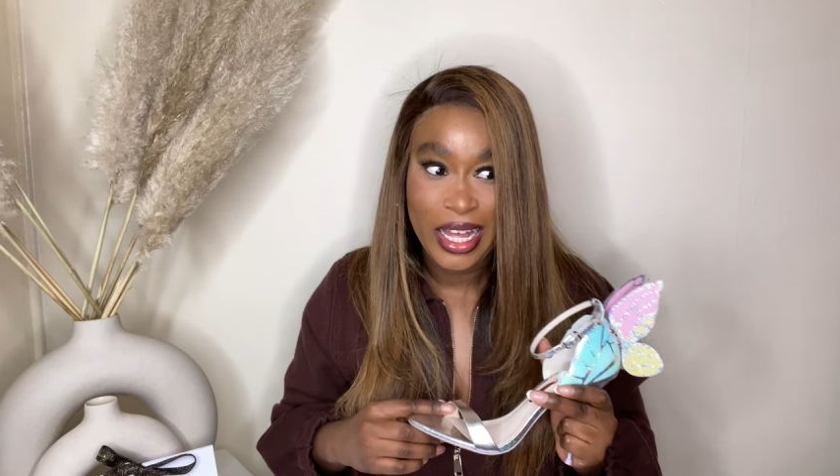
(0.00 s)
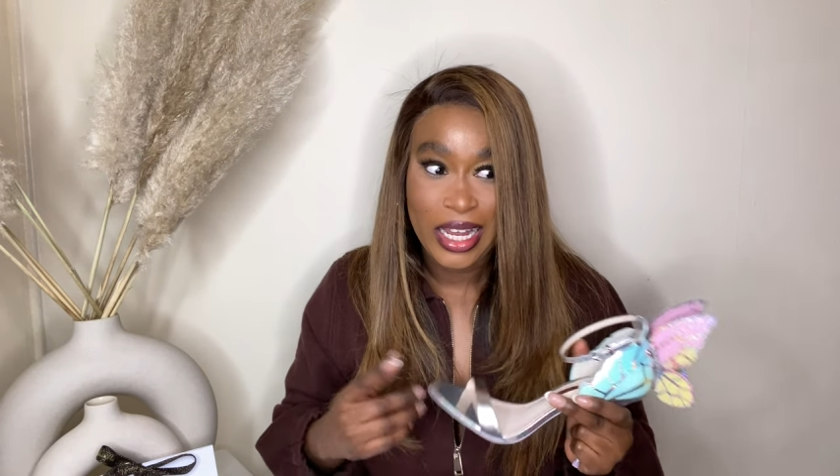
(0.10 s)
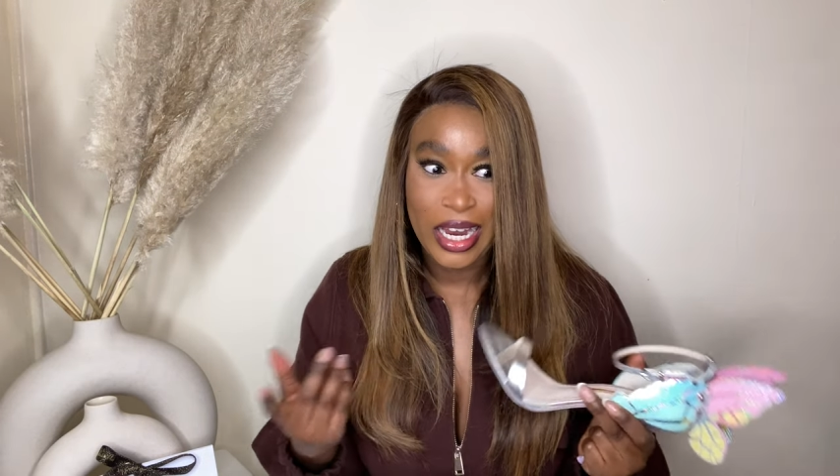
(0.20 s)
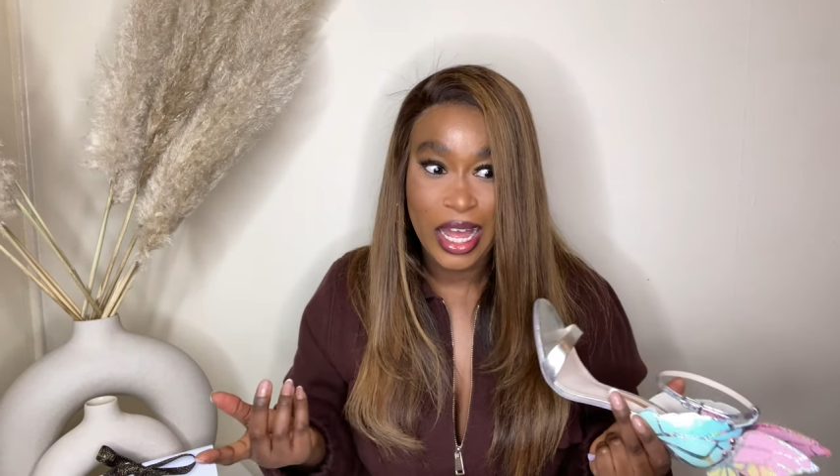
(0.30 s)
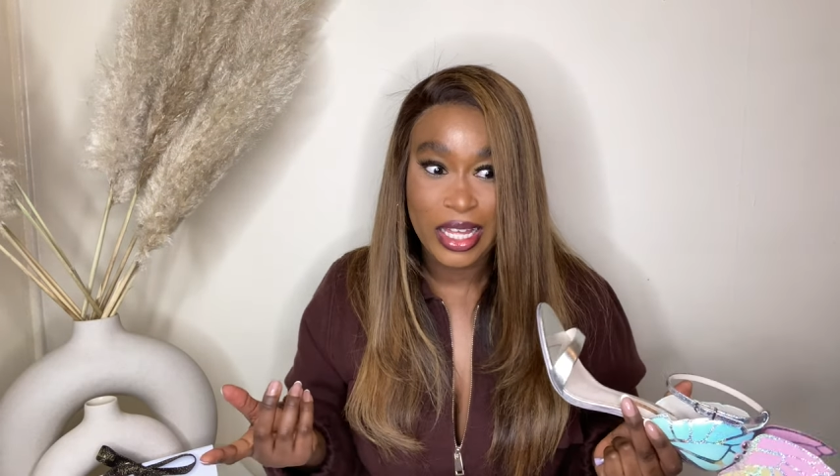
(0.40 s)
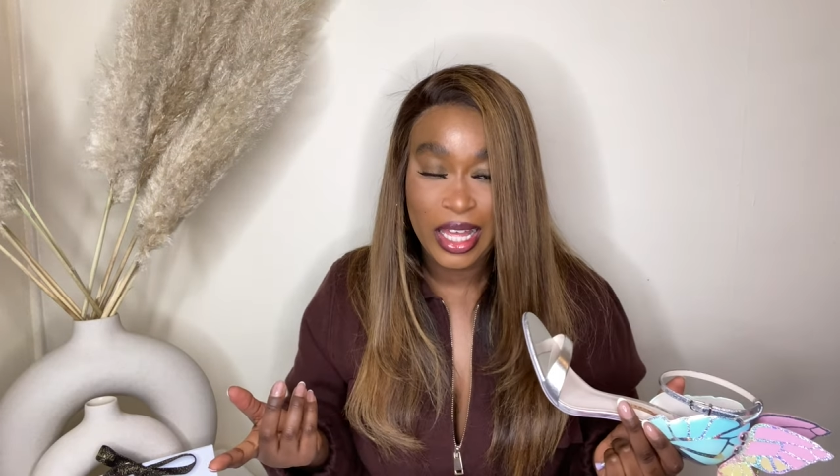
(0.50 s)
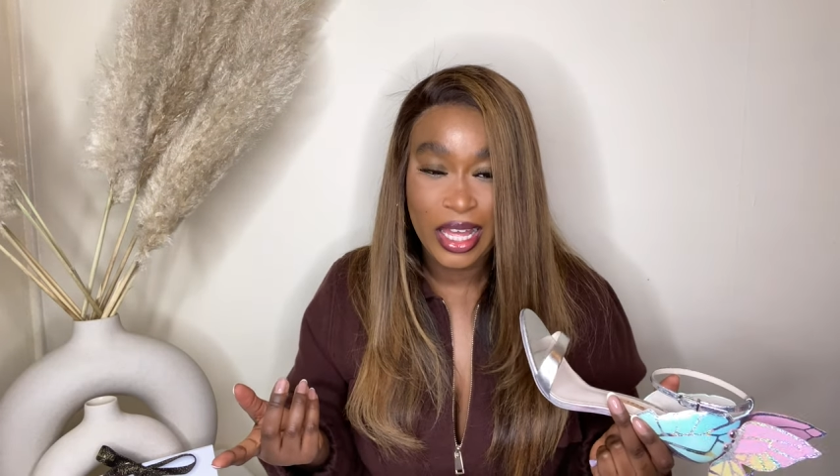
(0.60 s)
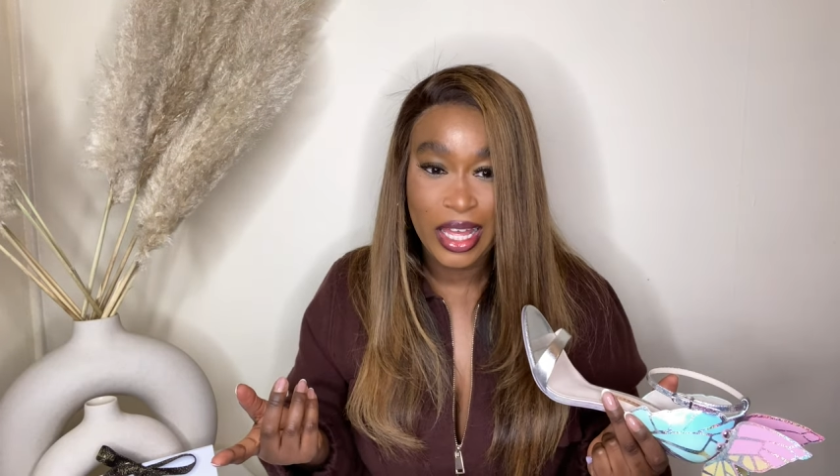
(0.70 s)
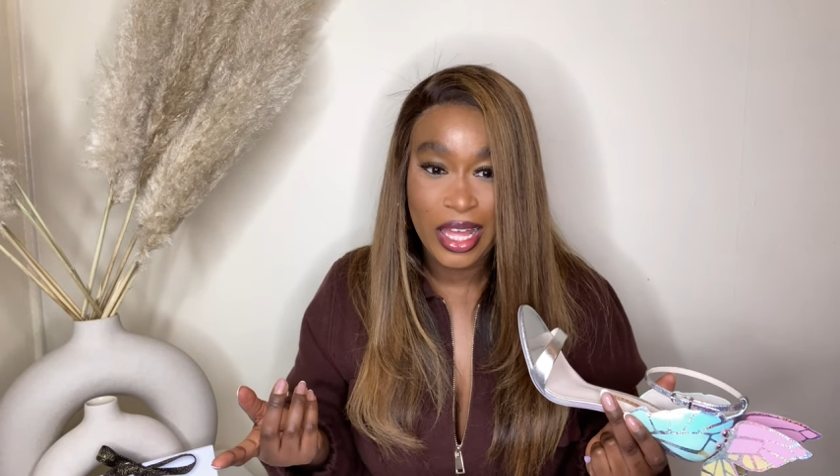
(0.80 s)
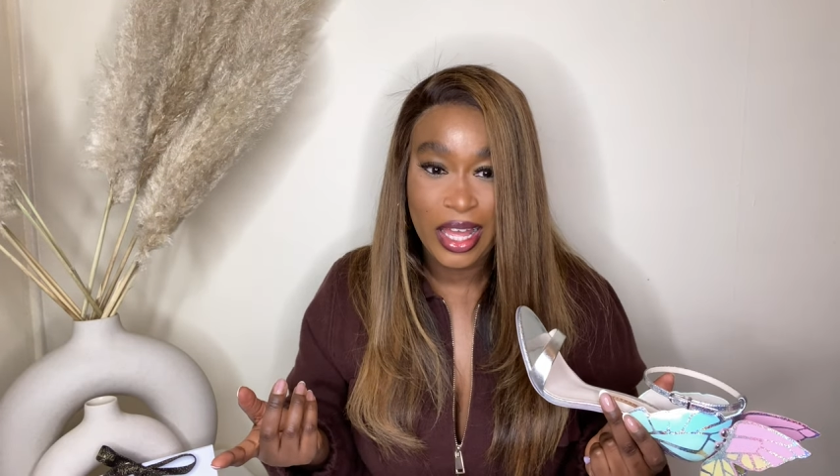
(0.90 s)
Like,
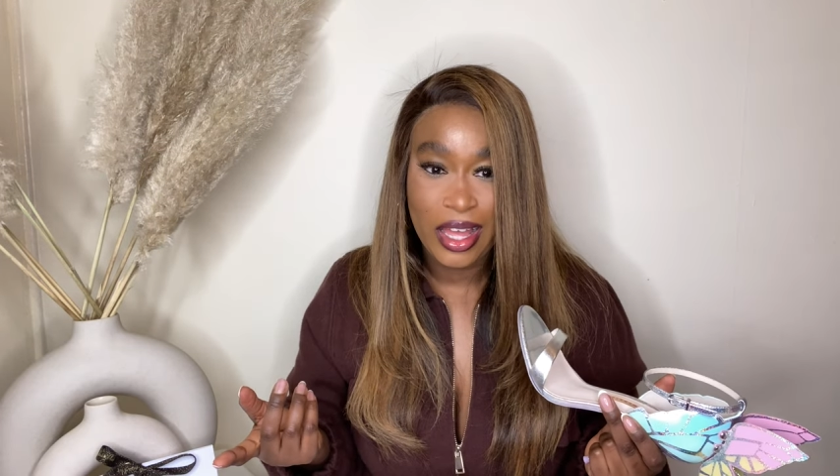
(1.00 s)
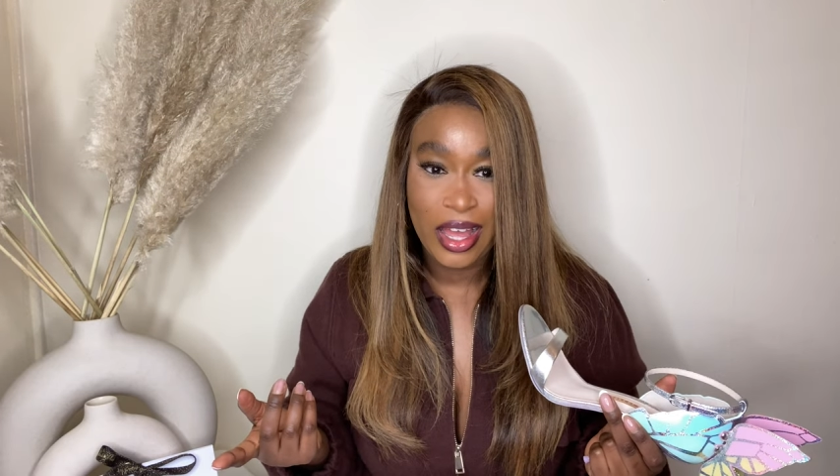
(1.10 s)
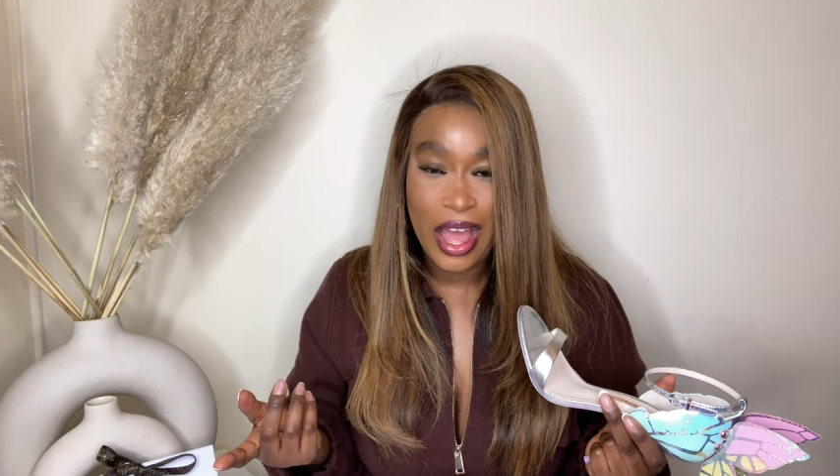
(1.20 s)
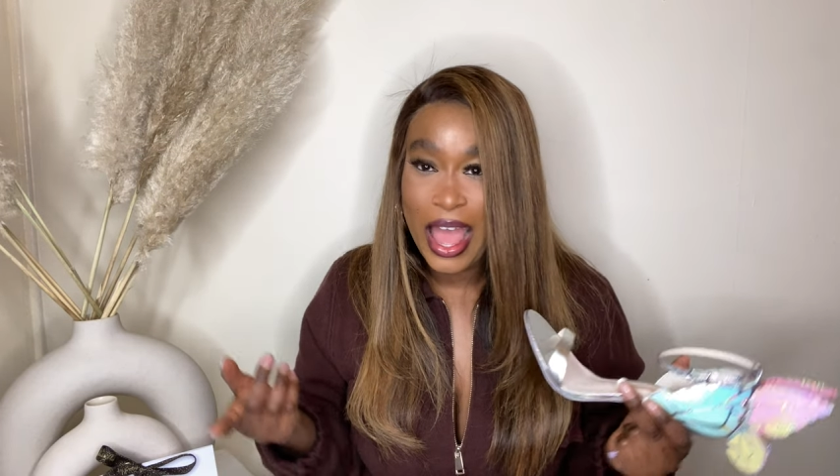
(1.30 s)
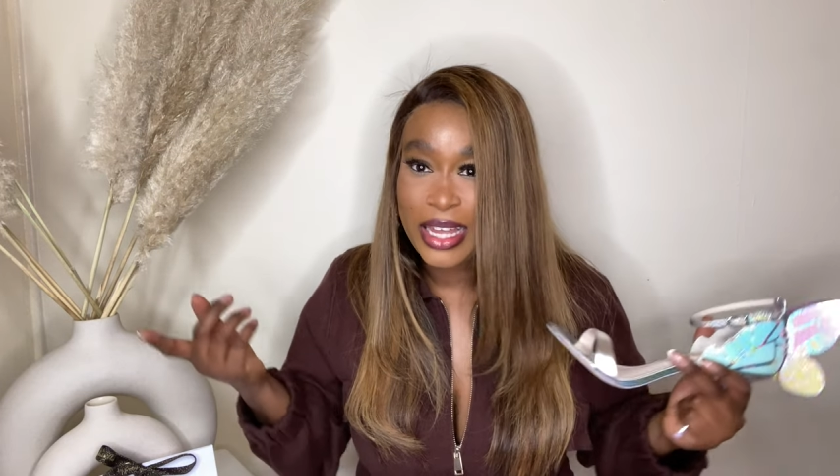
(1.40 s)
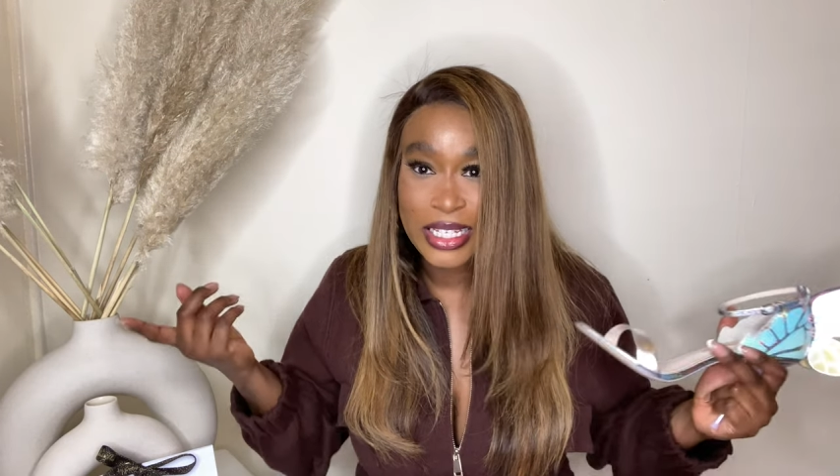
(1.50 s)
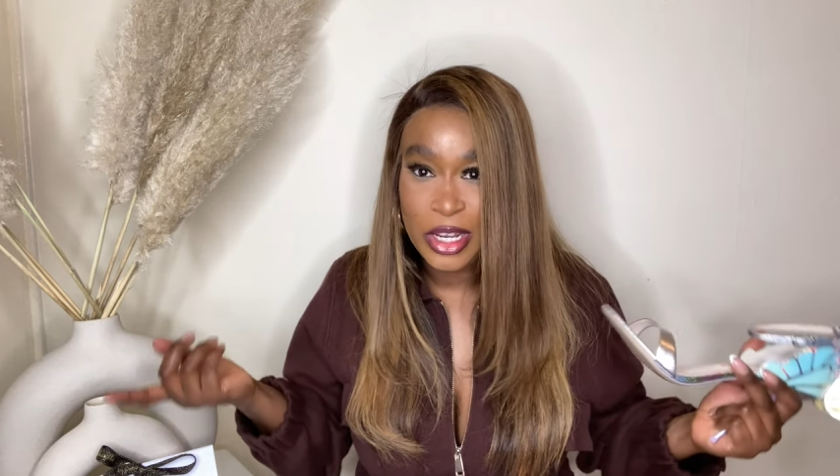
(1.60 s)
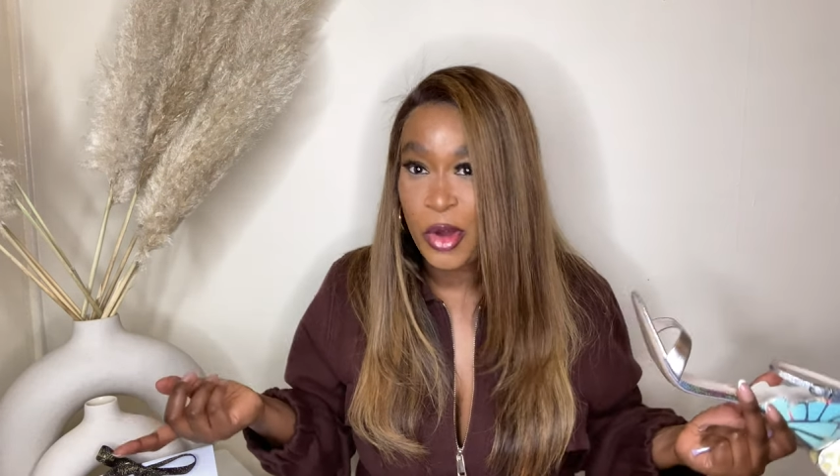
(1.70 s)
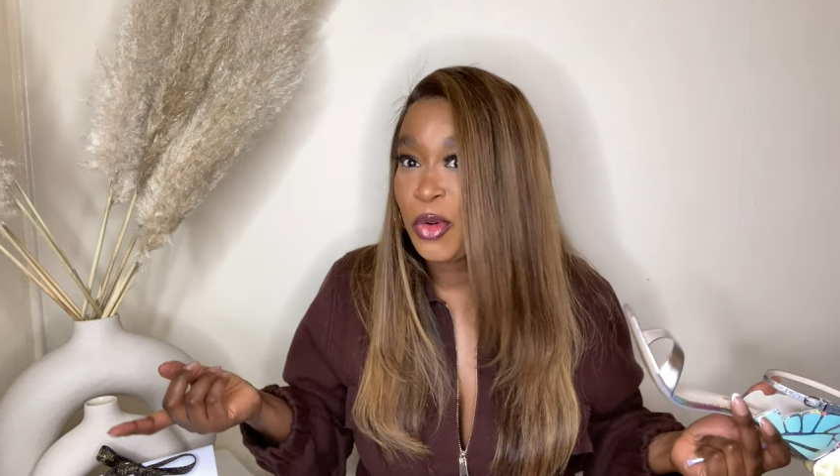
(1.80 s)
I entered it on